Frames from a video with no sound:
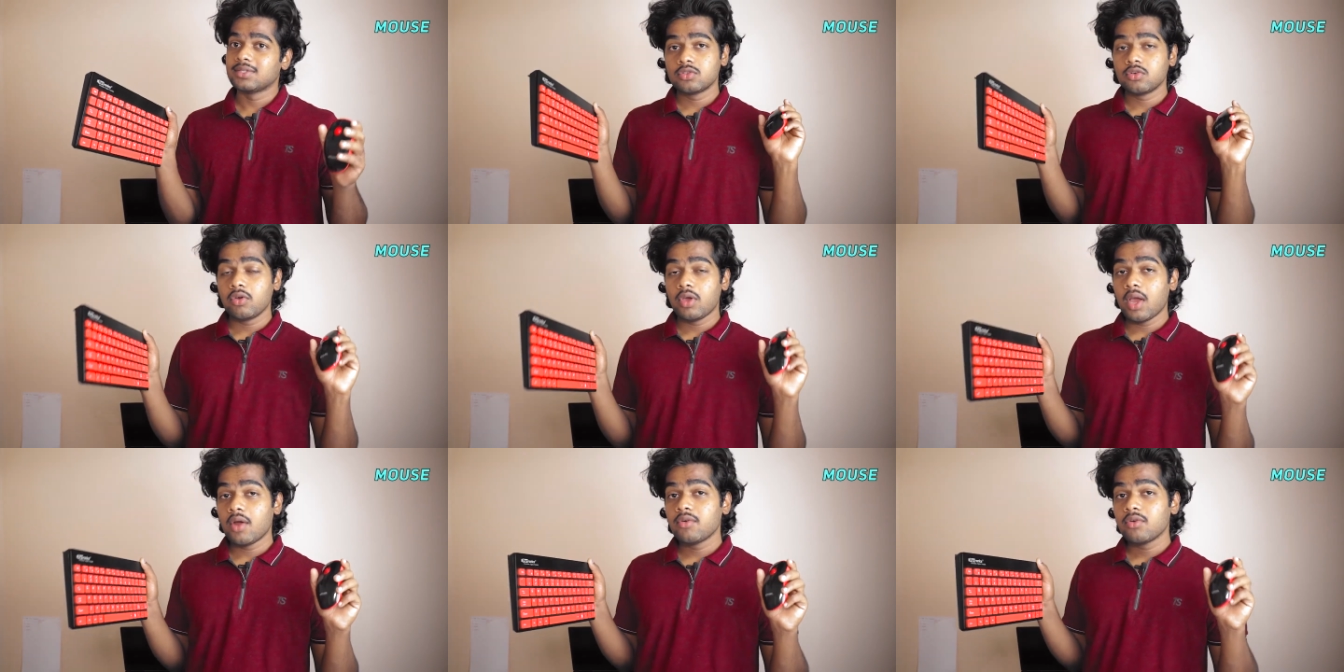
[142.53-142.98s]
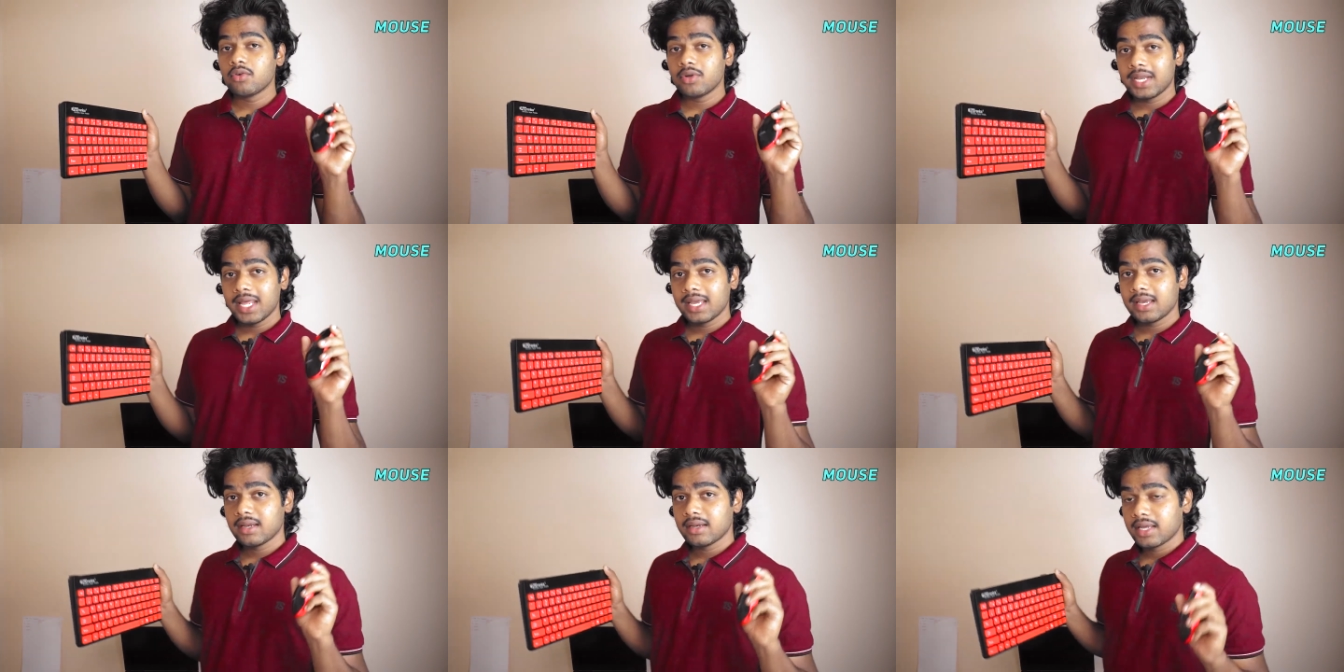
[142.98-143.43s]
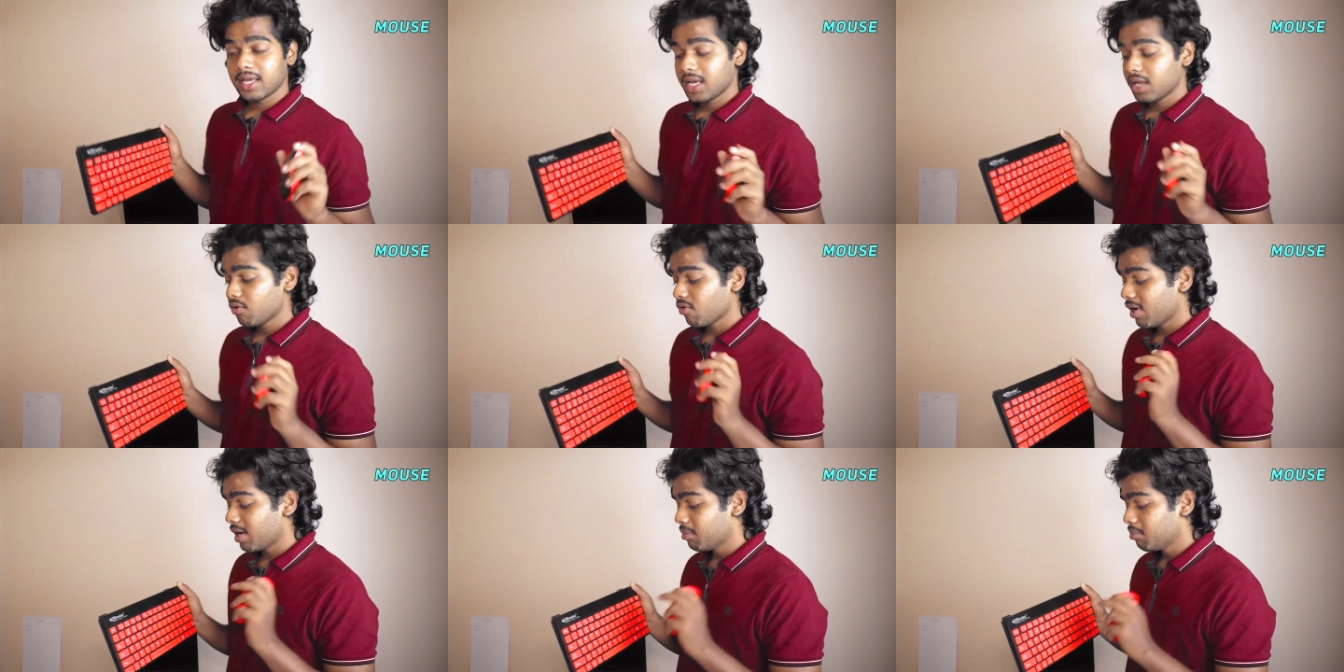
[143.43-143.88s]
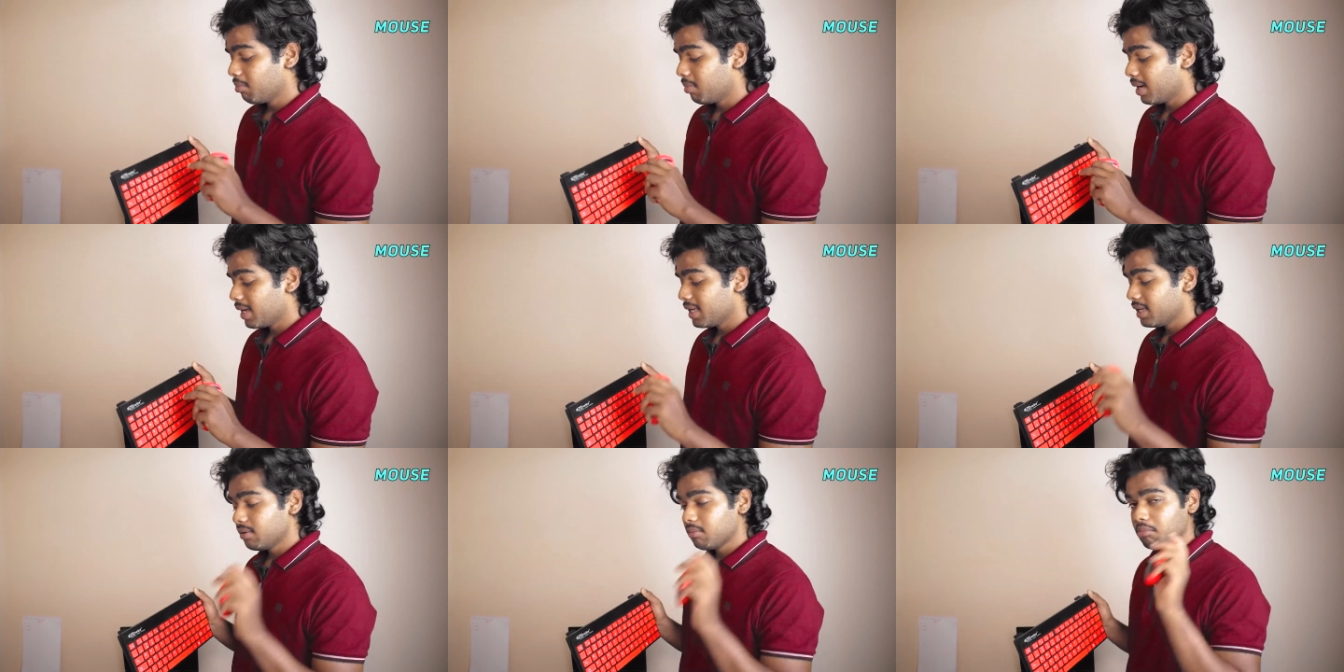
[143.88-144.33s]
So you have to take care while
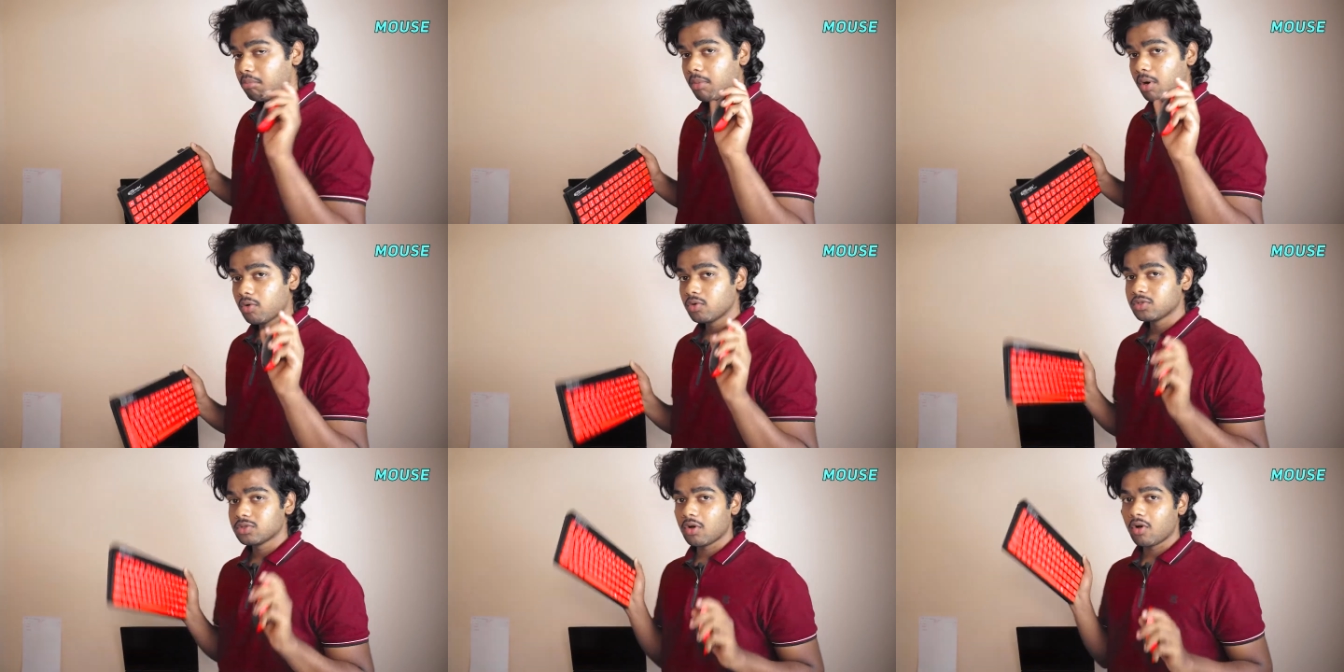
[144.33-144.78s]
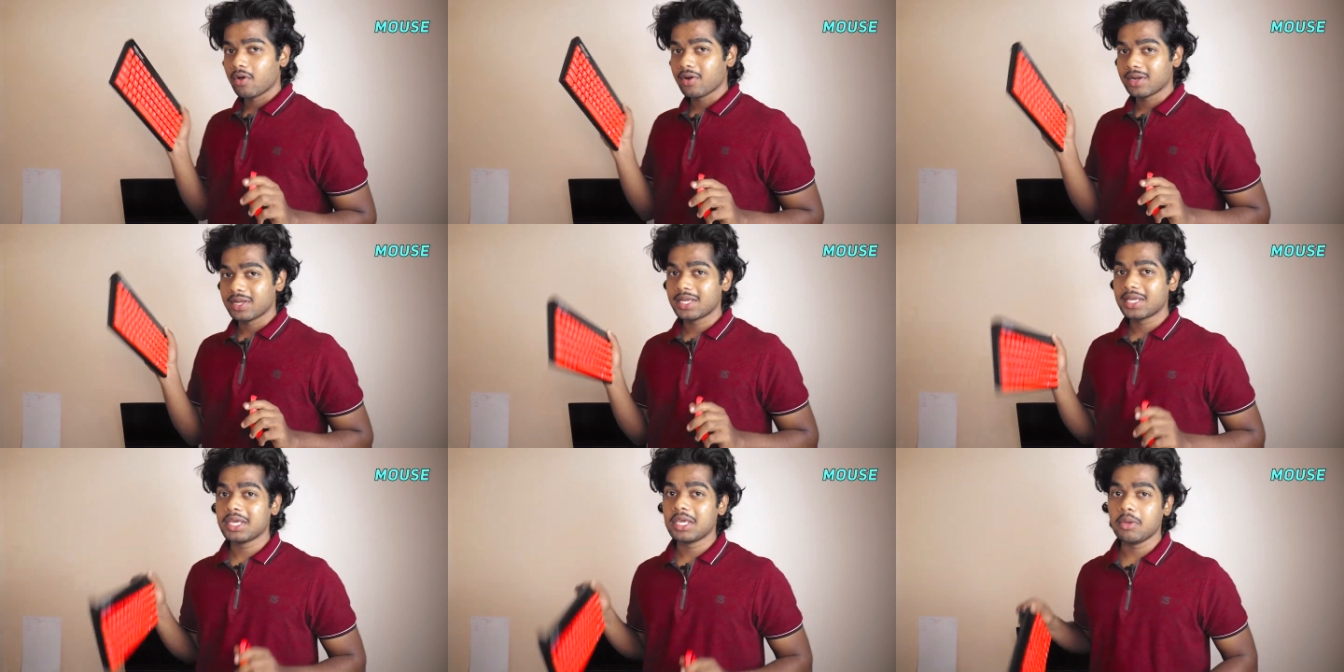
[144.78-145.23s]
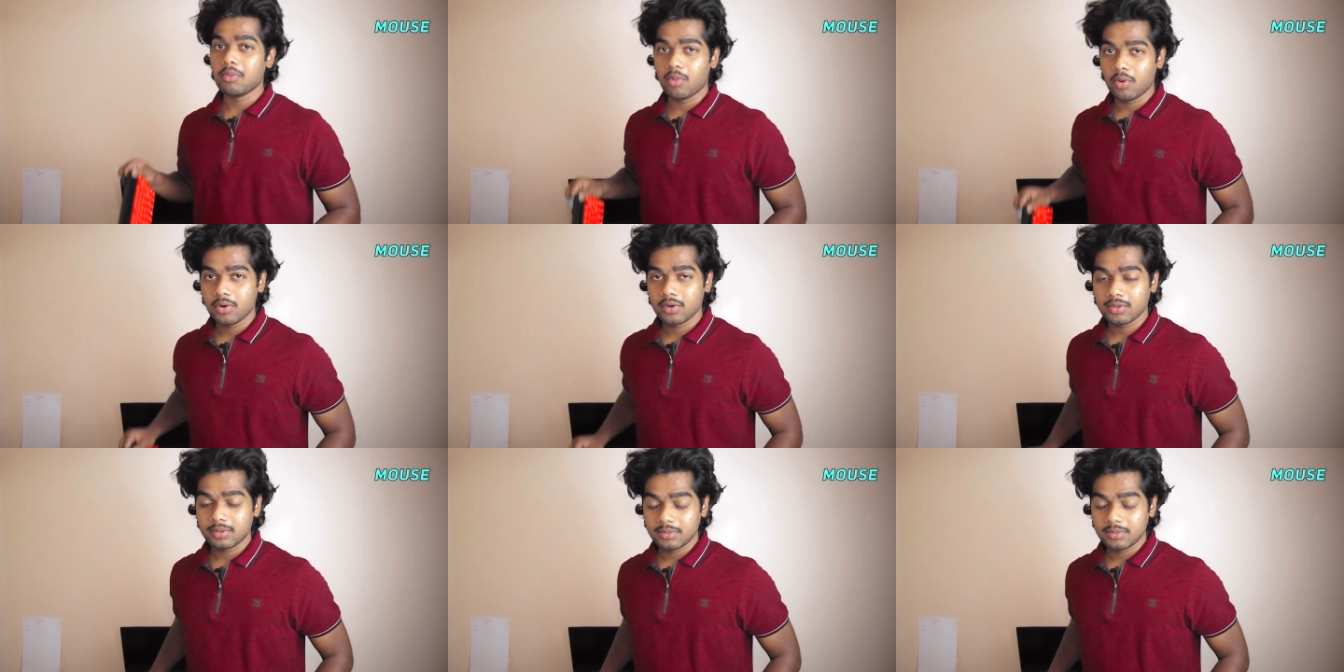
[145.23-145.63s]
buying mouse or keyboard.